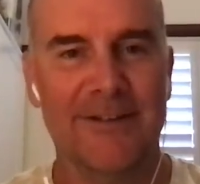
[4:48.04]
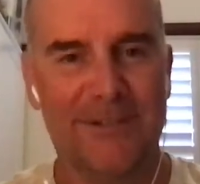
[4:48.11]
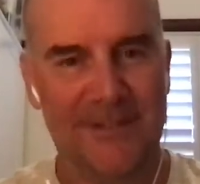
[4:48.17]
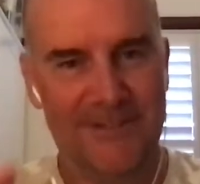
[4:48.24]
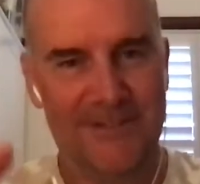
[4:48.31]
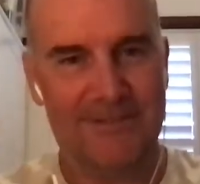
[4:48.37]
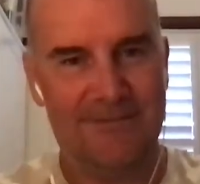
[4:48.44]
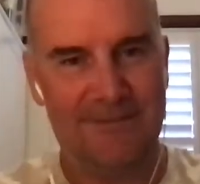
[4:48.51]
noticed
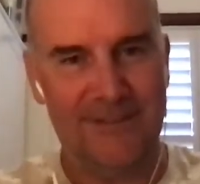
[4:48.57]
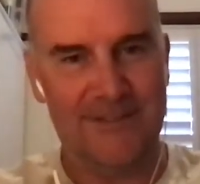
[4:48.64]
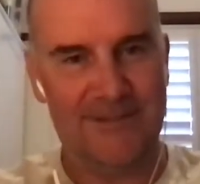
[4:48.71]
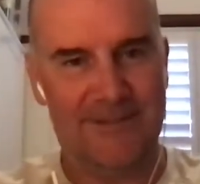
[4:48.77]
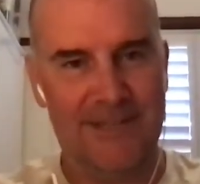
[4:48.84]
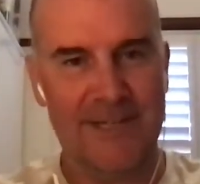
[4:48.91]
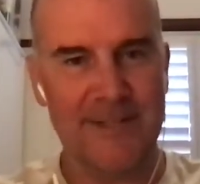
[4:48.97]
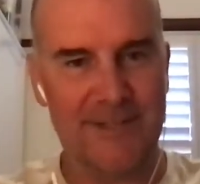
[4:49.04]
his, his
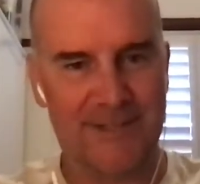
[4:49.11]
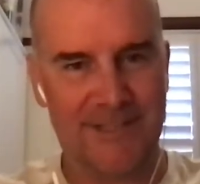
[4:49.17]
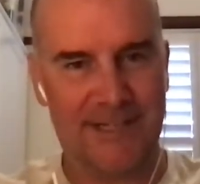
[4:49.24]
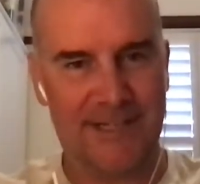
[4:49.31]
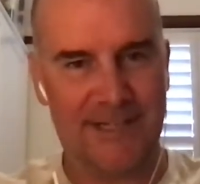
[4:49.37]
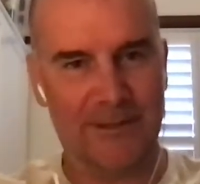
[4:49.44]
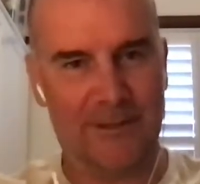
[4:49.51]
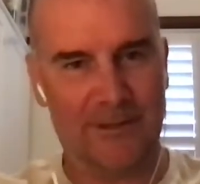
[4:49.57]
ears
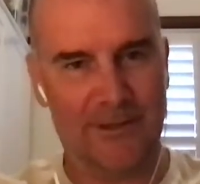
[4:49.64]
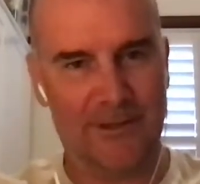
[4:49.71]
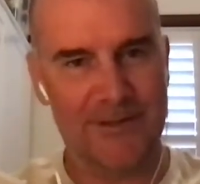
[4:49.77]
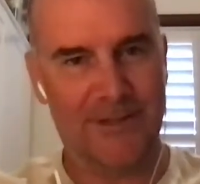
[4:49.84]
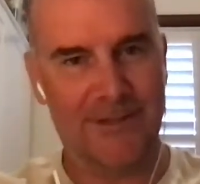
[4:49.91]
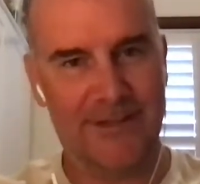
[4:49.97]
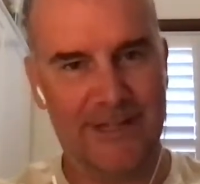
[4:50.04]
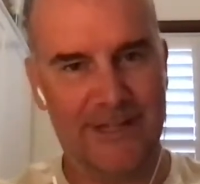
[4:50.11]
suddenly got closer
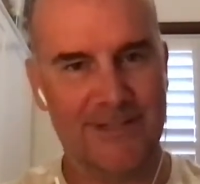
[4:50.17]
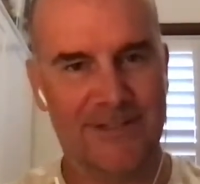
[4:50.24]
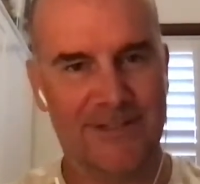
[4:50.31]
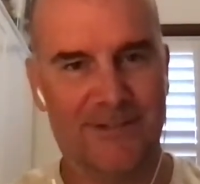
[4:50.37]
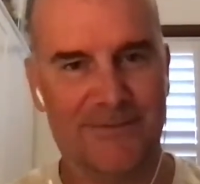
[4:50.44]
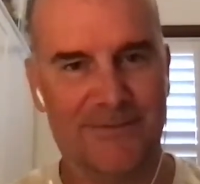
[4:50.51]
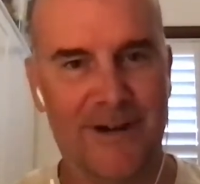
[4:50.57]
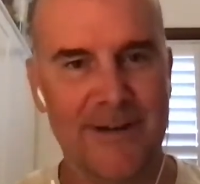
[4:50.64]
to the edges of the
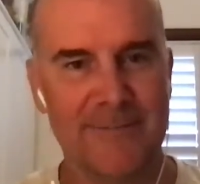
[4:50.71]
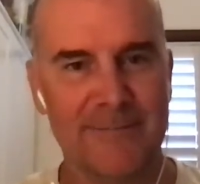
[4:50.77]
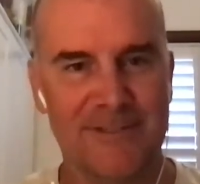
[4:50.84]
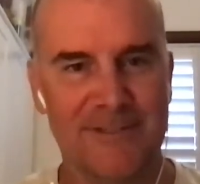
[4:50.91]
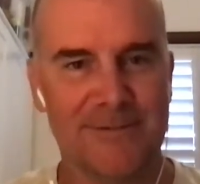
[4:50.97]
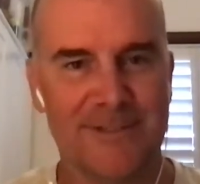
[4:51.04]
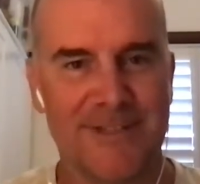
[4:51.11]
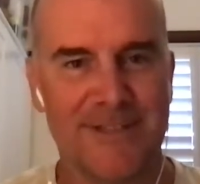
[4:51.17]
frame as he
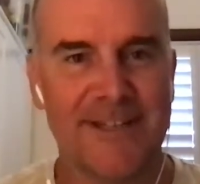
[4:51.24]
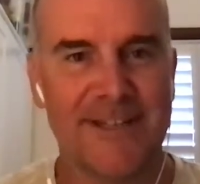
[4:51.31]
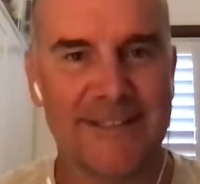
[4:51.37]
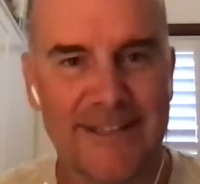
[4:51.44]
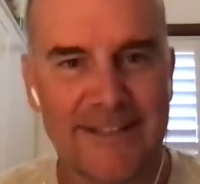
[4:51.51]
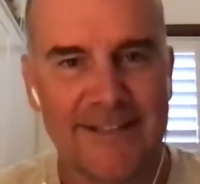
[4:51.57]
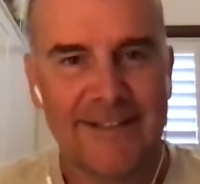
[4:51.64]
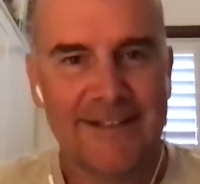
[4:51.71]
was saying that.